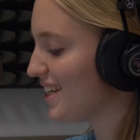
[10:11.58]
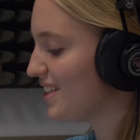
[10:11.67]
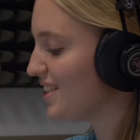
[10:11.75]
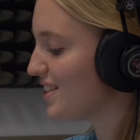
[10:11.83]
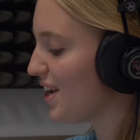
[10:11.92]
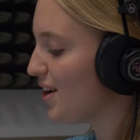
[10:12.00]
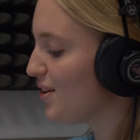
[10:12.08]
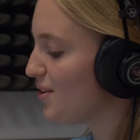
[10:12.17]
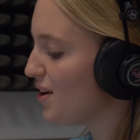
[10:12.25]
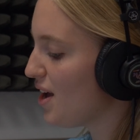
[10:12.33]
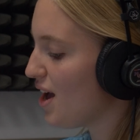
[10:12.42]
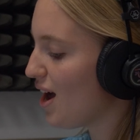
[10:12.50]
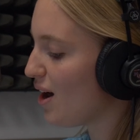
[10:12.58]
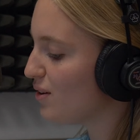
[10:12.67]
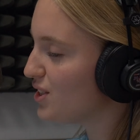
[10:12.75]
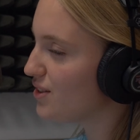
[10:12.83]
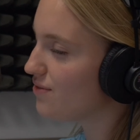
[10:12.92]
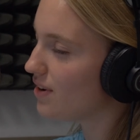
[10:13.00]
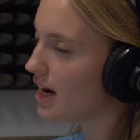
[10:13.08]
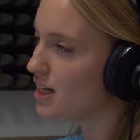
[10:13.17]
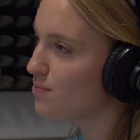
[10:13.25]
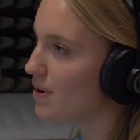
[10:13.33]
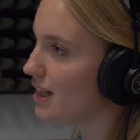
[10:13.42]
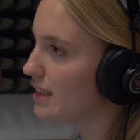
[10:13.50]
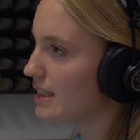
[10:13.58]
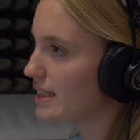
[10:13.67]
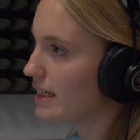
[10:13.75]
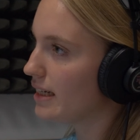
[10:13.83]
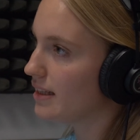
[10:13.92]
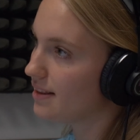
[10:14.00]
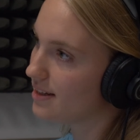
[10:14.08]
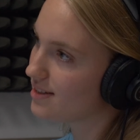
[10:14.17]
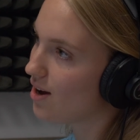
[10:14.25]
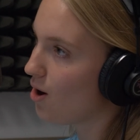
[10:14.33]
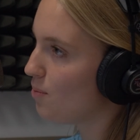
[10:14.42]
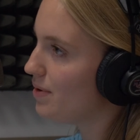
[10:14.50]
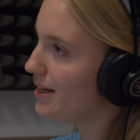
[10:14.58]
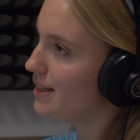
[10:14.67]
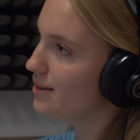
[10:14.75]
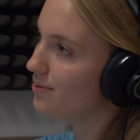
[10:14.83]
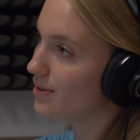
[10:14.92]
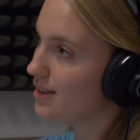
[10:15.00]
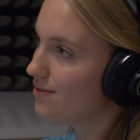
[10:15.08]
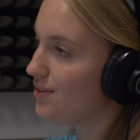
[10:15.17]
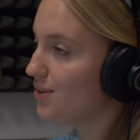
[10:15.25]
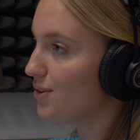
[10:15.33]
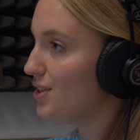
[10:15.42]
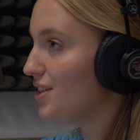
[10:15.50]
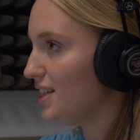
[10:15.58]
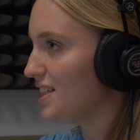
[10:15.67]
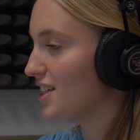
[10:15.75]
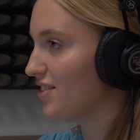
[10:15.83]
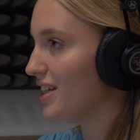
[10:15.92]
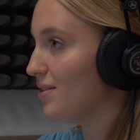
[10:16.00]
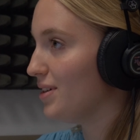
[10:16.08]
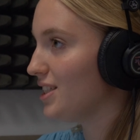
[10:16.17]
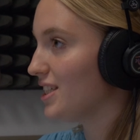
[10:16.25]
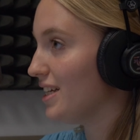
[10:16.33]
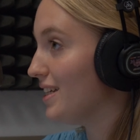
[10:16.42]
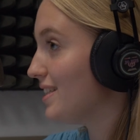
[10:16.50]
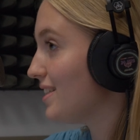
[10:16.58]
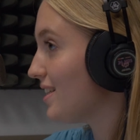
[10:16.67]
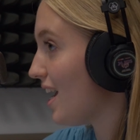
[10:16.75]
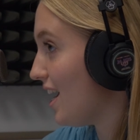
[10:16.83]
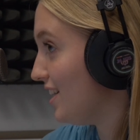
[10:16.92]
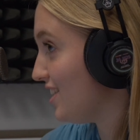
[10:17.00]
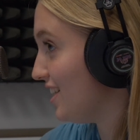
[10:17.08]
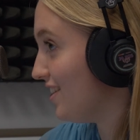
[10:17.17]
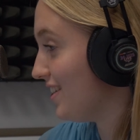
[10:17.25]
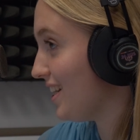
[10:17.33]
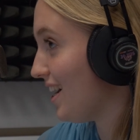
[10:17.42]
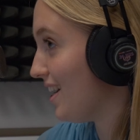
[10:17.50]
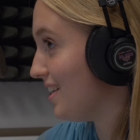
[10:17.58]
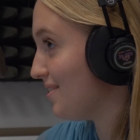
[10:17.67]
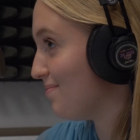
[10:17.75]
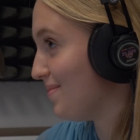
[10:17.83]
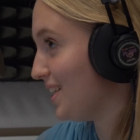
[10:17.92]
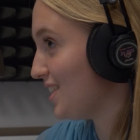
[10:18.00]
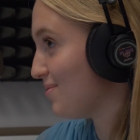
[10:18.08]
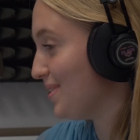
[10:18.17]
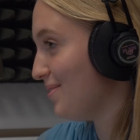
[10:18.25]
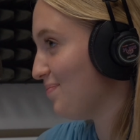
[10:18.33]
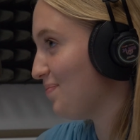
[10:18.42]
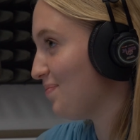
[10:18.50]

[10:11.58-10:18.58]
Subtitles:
And so how would you find balancing this hobby with your uni degree, which is engineering and management?